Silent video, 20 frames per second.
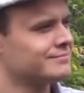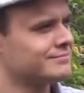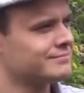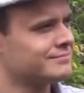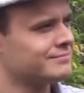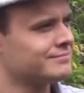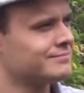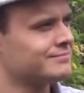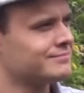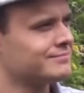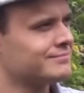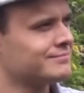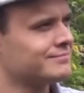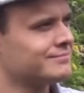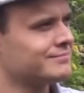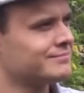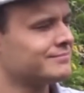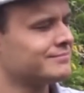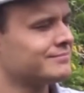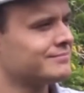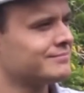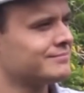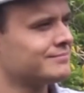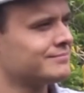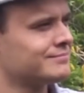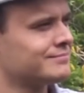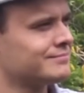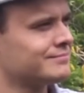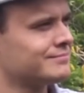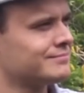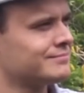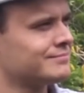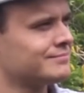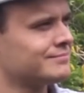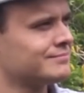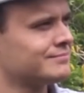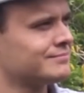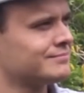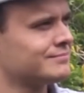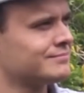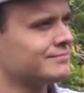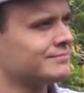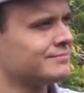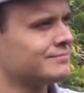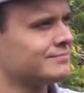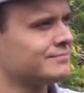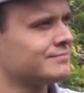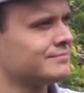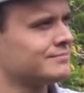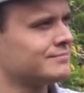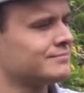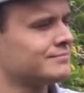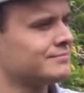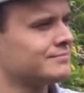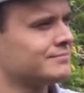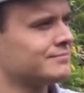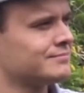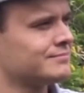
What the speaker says: This person isn't speaking.